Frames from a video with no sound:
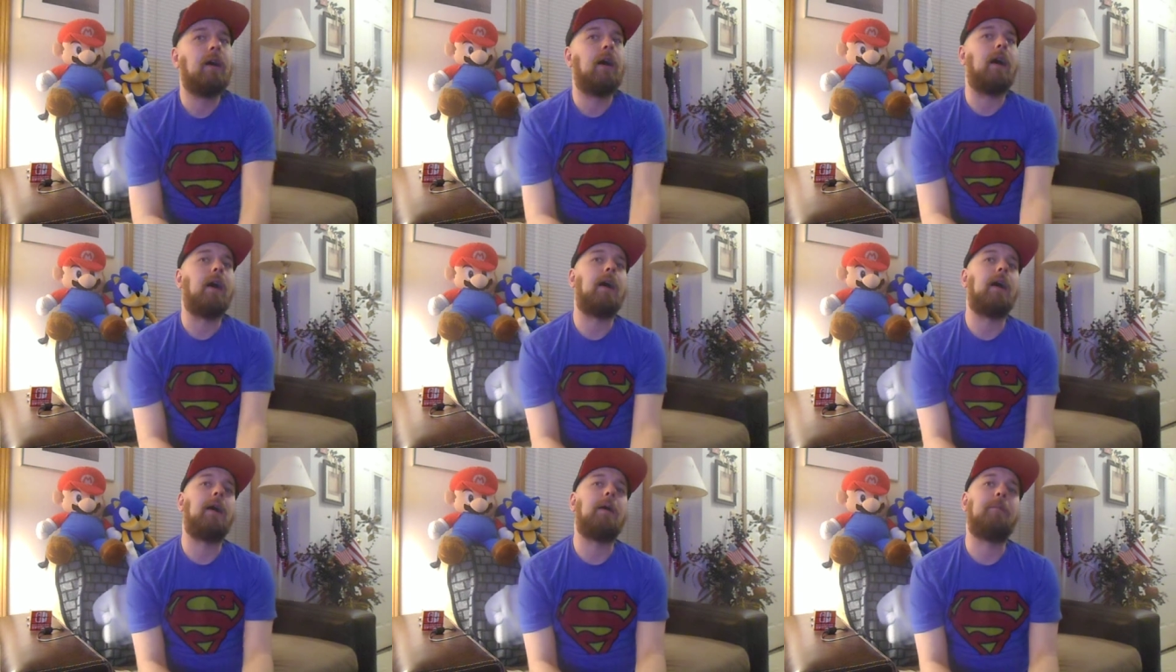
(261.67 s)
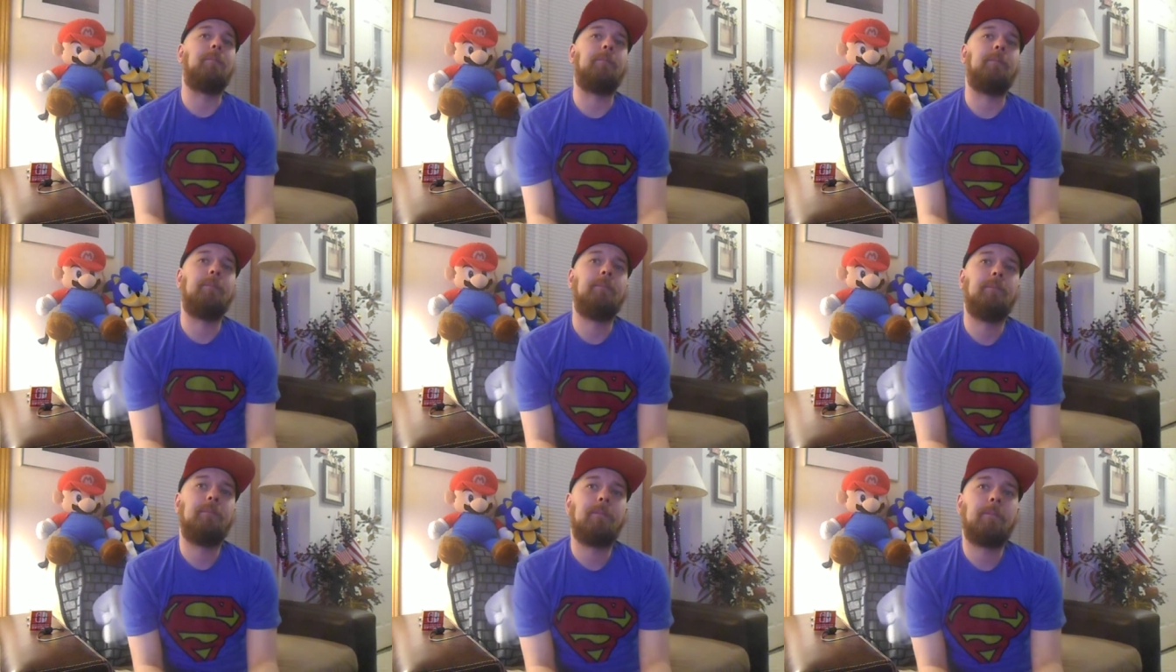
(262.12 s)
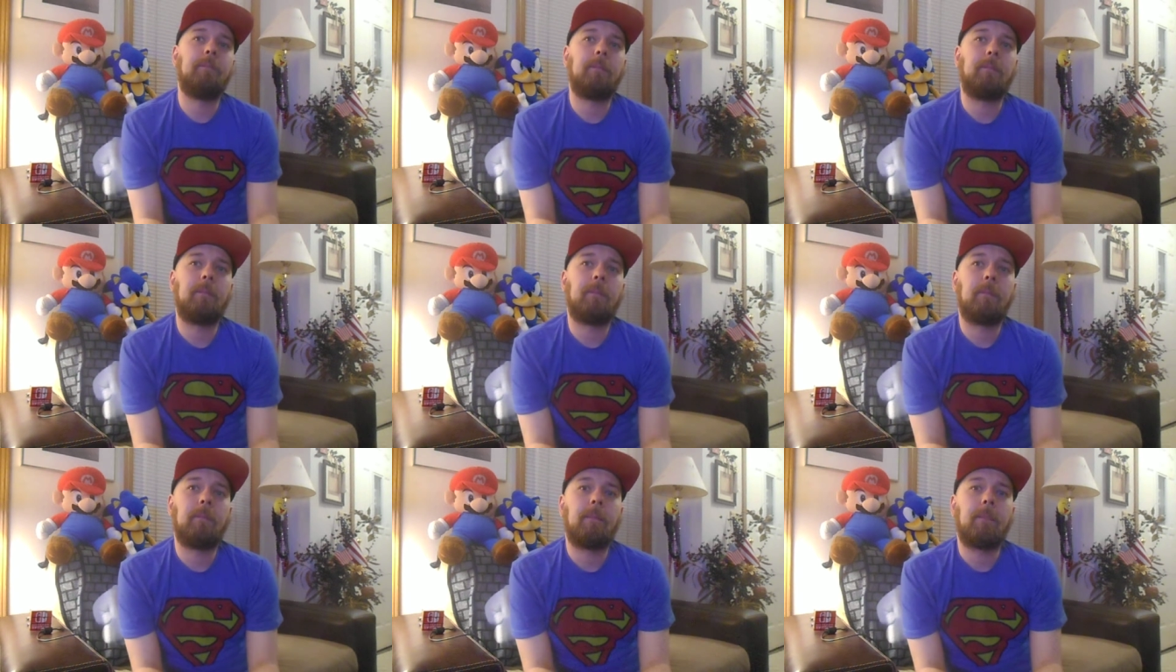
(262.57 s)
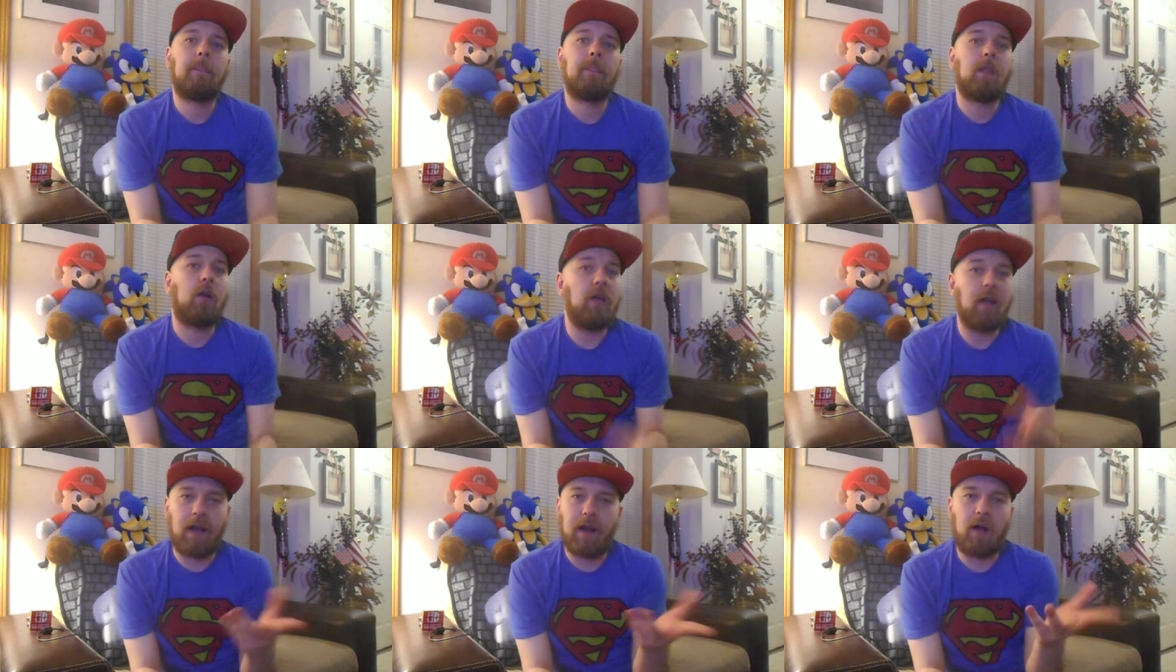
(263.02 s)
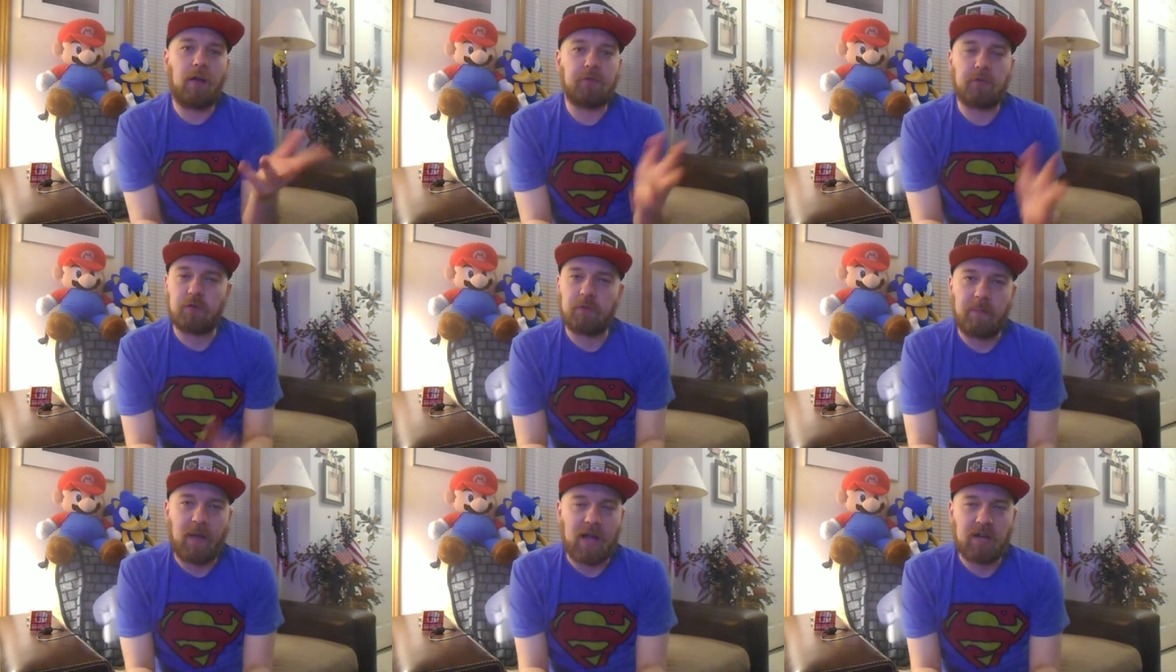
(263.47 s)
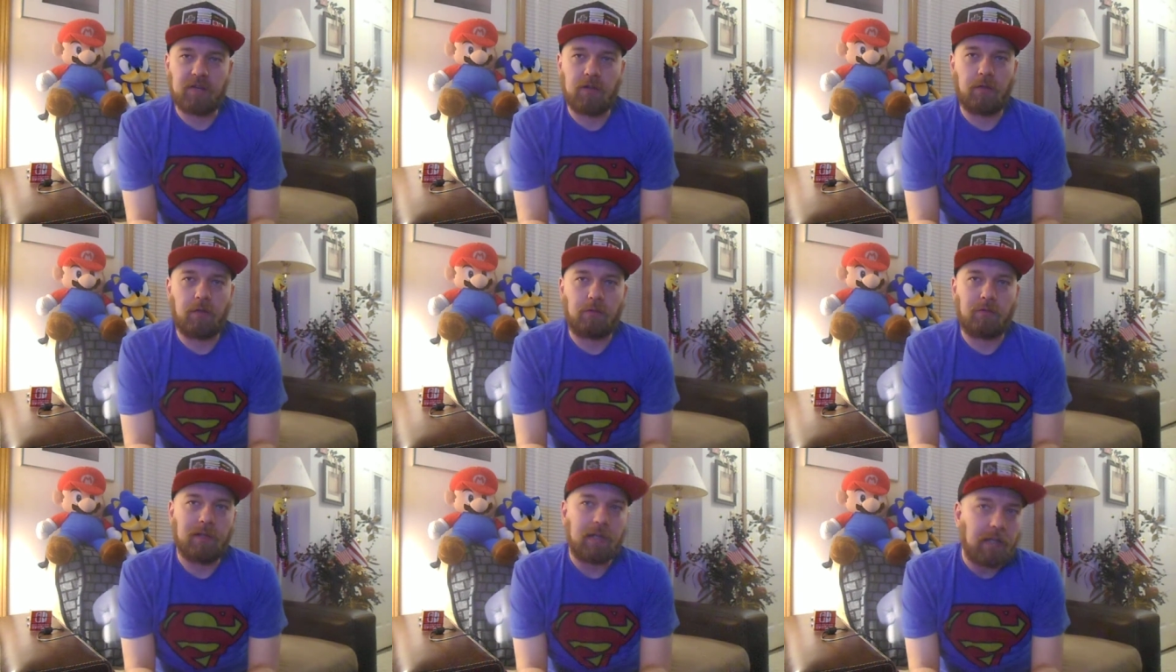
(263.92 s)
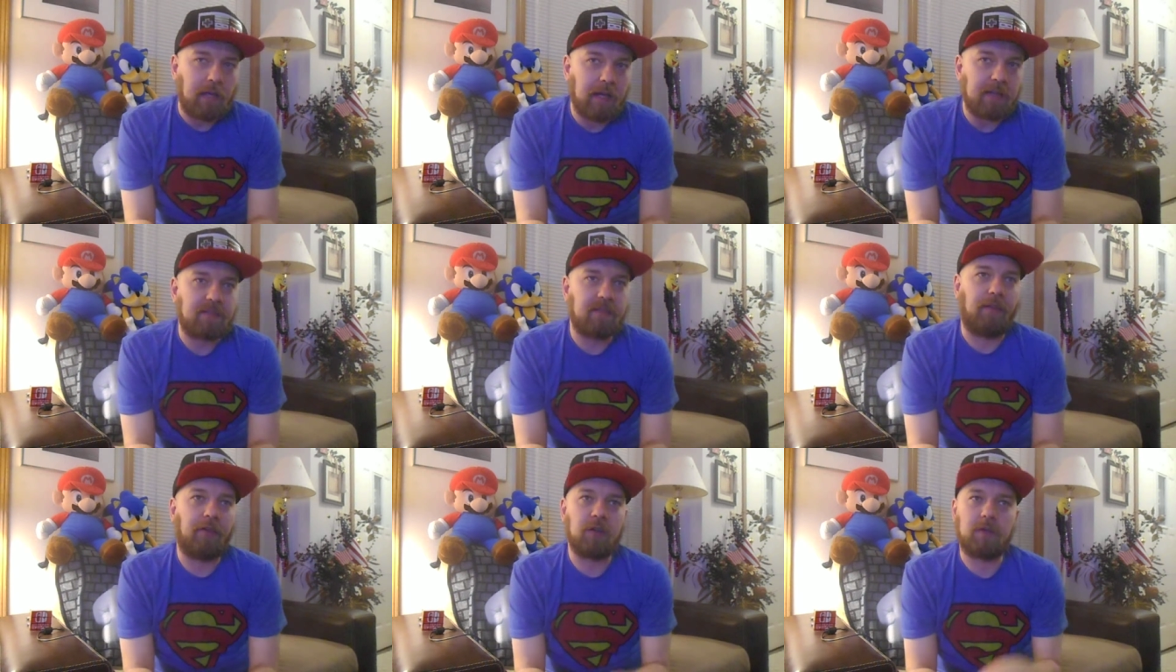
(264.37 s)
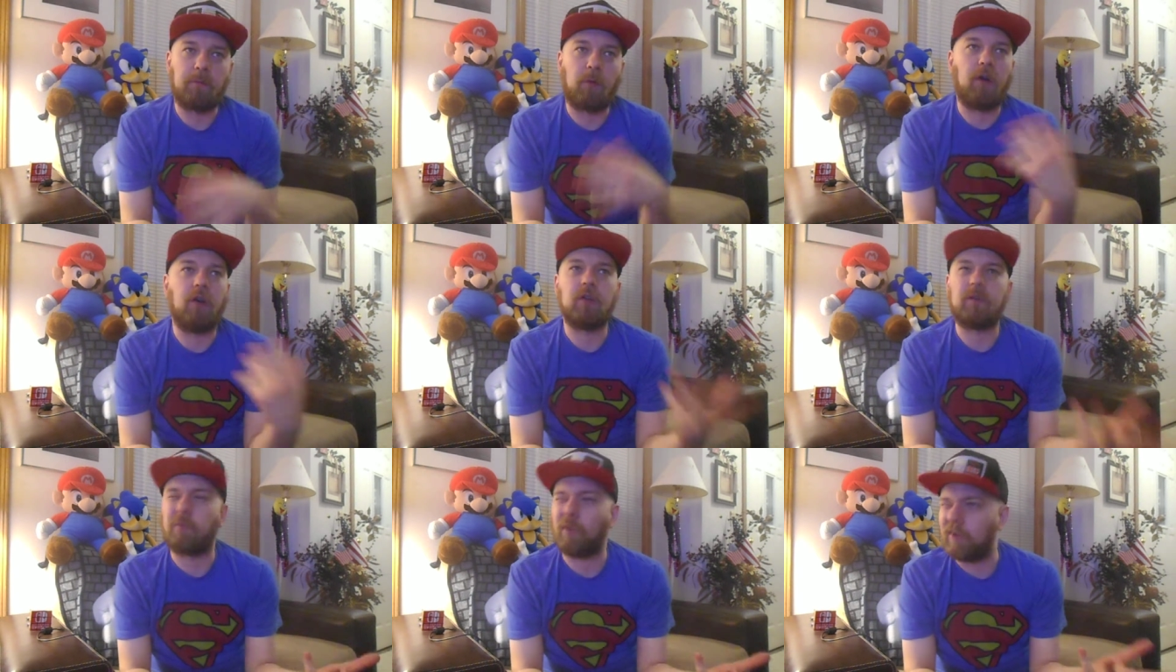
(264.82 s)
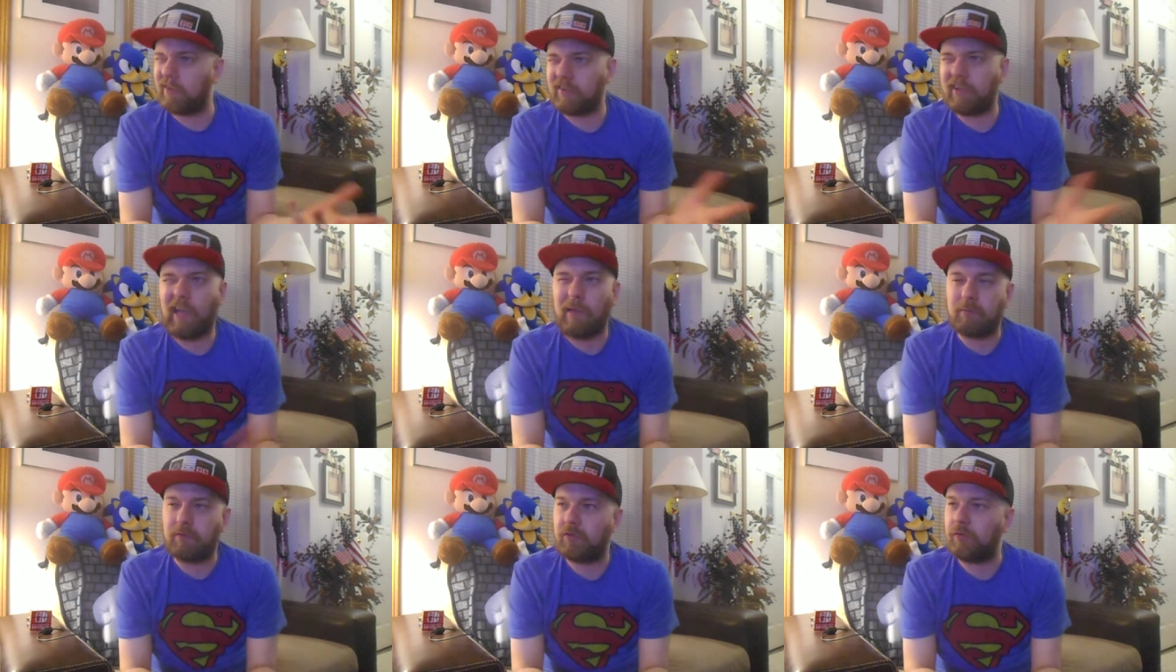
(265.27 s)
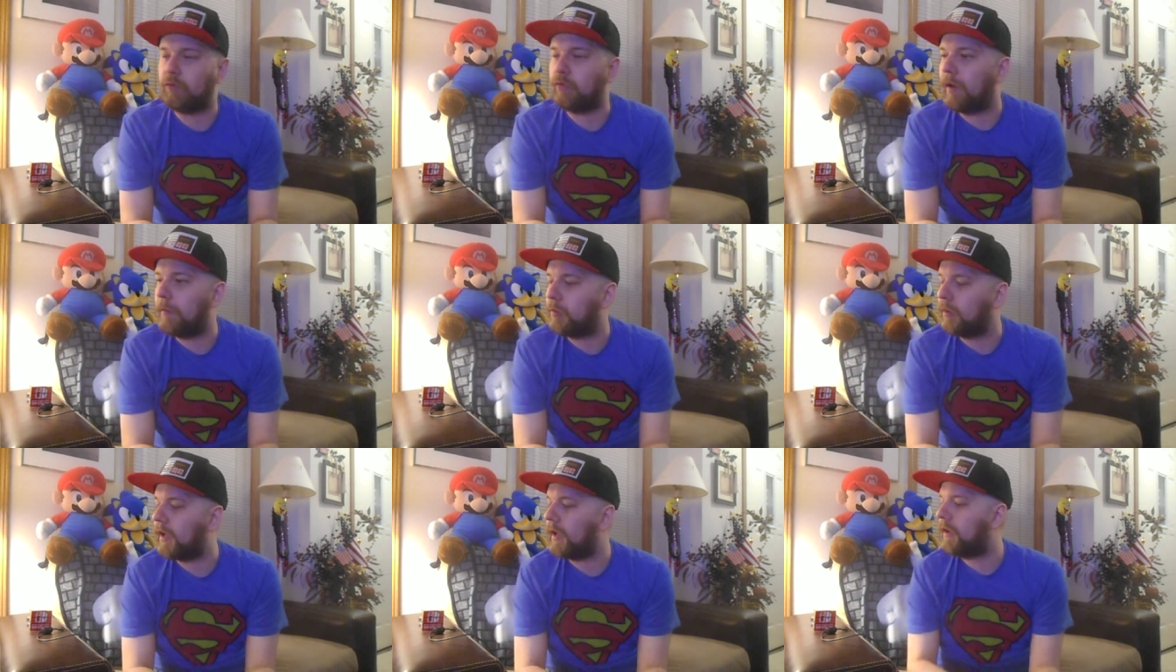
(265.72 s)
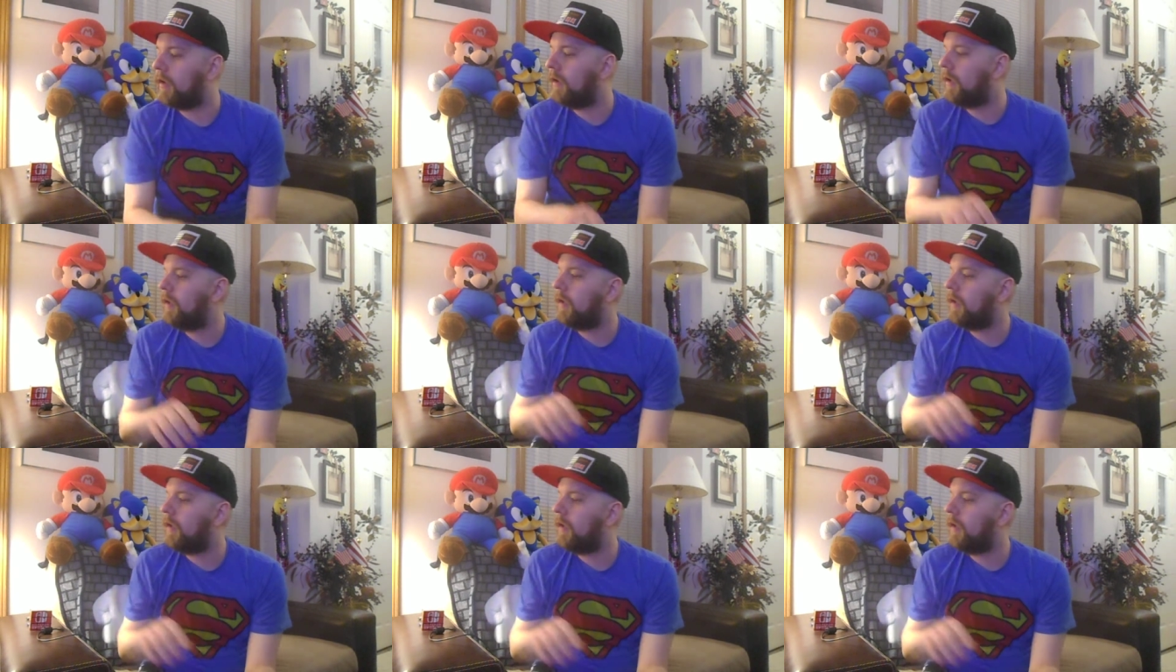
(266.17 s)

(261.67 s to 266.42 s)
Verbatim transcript: Um, oh yeah, and also Smash on 3DS and other Mario Sports games too I played.